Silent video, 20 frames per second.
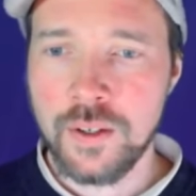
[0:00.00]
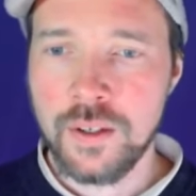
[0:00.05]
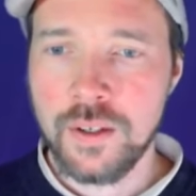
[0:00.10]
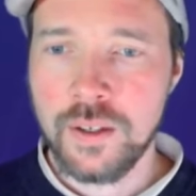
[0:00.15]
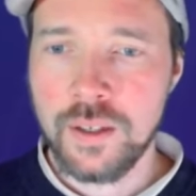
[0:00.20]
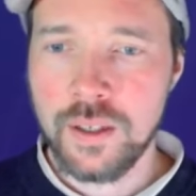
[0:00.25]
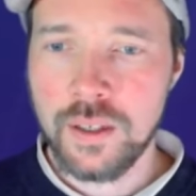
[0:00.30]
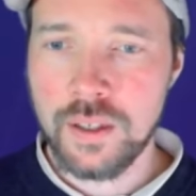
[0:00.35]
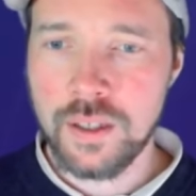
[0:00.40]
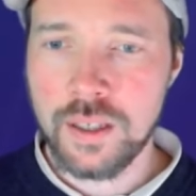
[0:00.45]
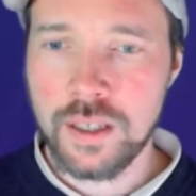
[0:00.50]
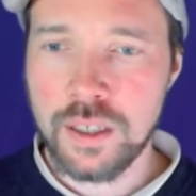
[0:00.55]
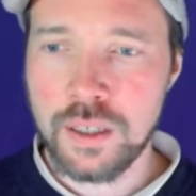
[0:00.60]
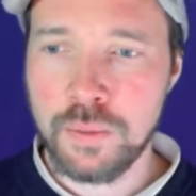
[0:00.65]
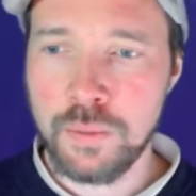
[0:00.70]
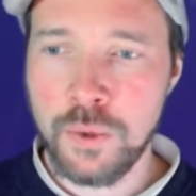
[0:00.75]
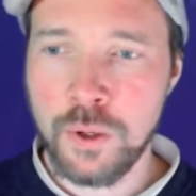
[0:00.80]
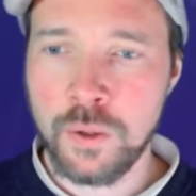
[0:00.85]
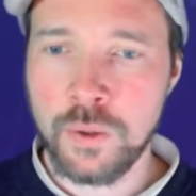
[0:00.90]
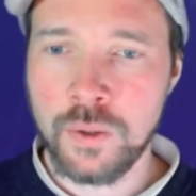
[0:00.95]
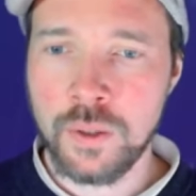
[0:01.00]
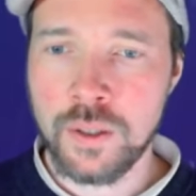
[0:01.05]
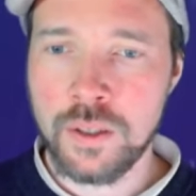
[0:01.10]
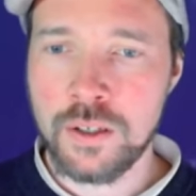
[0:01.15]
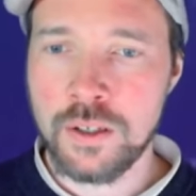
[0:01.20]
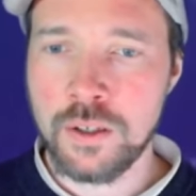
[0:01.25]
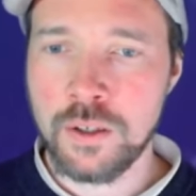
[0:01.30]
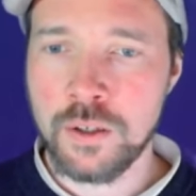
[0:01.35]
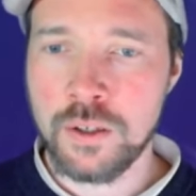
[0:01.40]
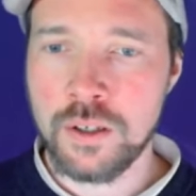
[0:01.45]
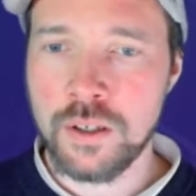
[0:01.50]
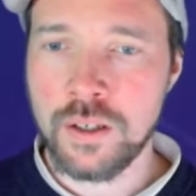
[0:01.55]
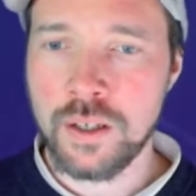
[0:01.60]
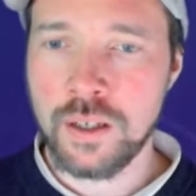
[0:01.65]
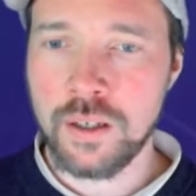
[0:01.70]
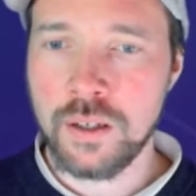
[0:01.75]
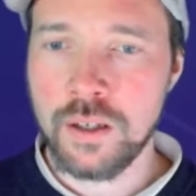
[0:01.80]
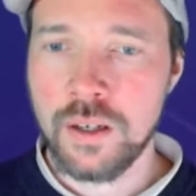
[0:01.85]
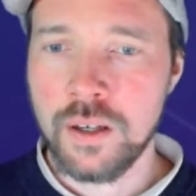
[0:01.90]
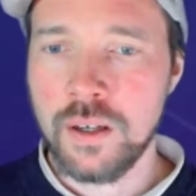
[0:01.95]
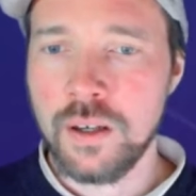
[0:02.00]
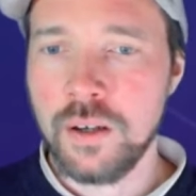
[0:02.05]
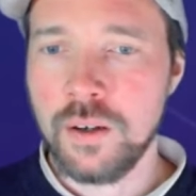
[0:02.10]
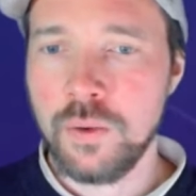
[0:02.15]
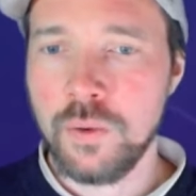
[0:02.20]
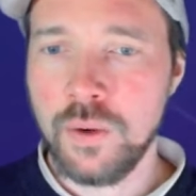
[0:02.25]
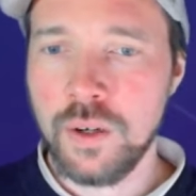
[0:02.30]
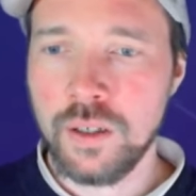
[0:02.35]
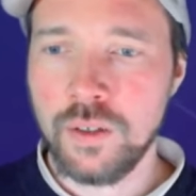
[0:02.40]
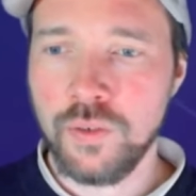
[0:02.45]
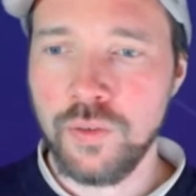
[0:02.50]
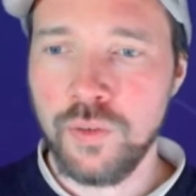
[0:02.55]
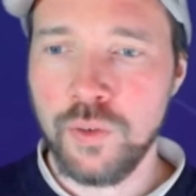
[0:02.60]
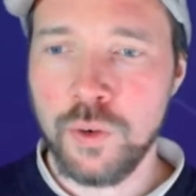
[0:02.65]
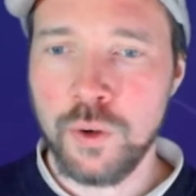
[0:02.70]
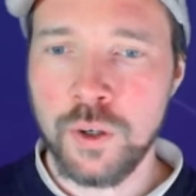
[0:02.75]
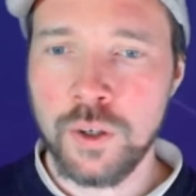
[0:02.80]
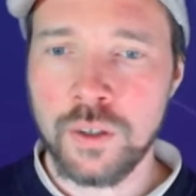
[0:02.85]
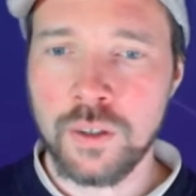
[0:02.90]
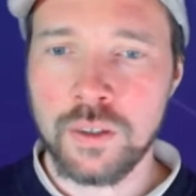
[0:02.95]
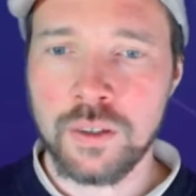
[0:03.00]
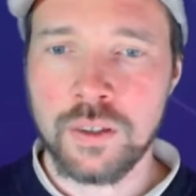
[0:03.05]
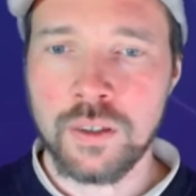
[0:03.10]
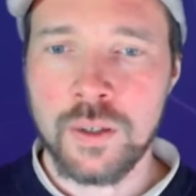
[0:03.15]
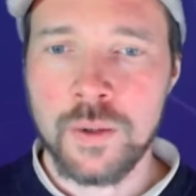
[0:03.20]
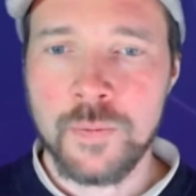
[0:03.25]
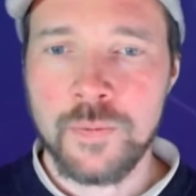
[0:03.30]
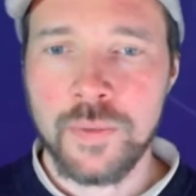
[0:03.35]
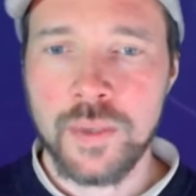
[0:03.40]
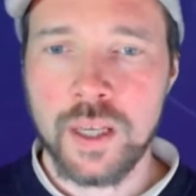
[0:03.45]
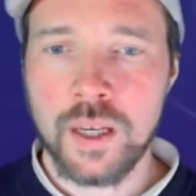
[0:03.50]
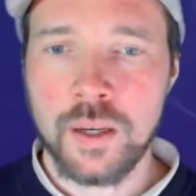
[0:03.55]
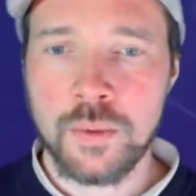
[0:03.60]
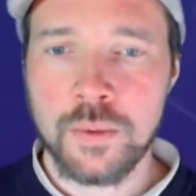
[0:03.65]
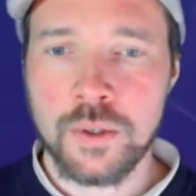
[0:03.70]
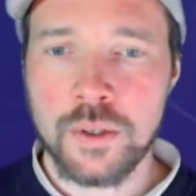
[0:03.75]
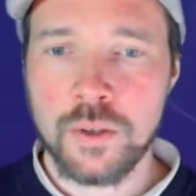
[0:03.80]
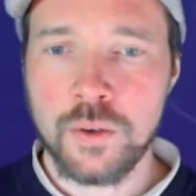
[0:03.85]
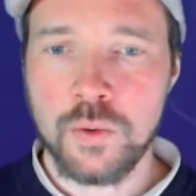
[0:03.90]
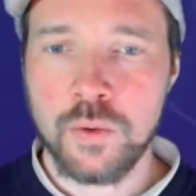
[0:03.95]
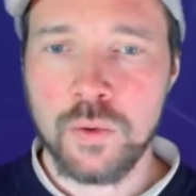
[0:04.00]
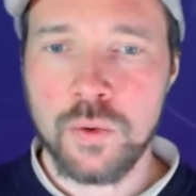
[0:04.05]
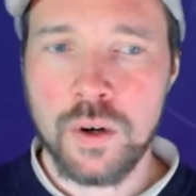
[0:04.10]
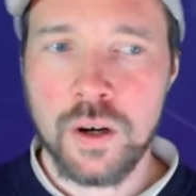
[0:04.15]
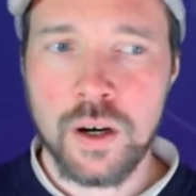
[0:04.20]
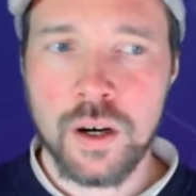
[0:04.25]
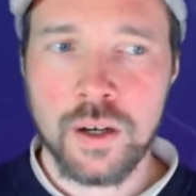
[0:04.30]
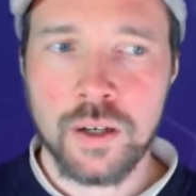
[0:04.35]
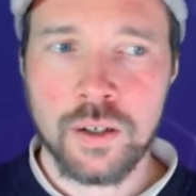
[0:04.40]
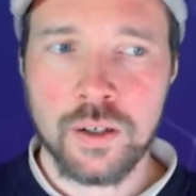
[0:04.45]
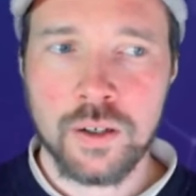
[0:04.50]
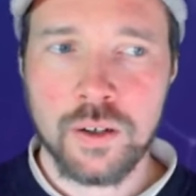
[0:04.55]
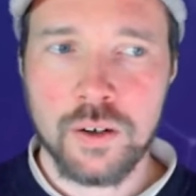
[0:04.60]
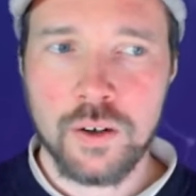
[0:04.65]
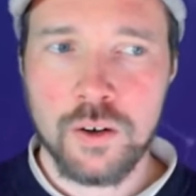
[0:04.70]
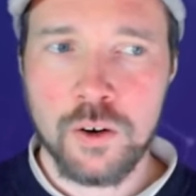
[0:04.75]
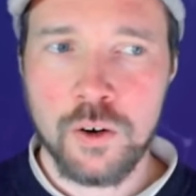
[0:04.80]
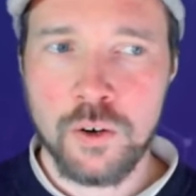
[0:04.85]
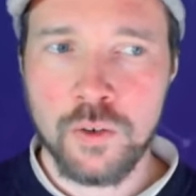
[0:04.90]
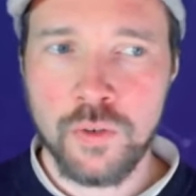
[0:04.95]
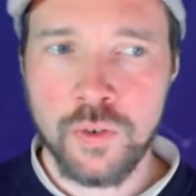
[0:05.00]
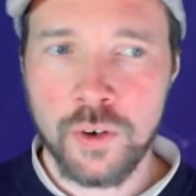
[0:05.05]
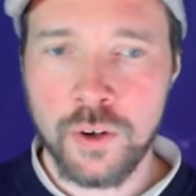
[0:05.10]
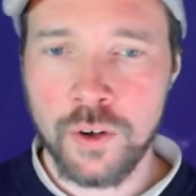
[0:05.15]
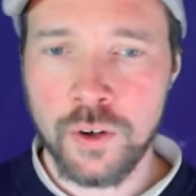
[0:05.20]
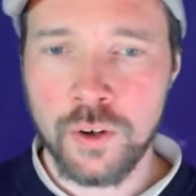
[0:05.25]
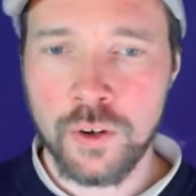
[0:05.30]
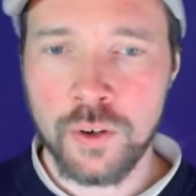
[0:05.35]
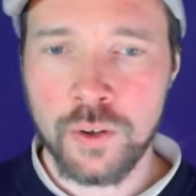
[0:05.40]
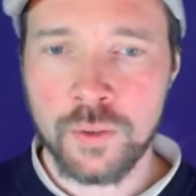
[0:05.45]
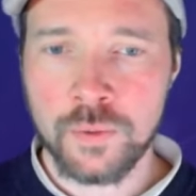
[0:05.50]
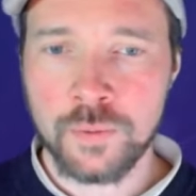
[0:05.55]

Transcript: in the exponent. So it's like 1/4 times 1 over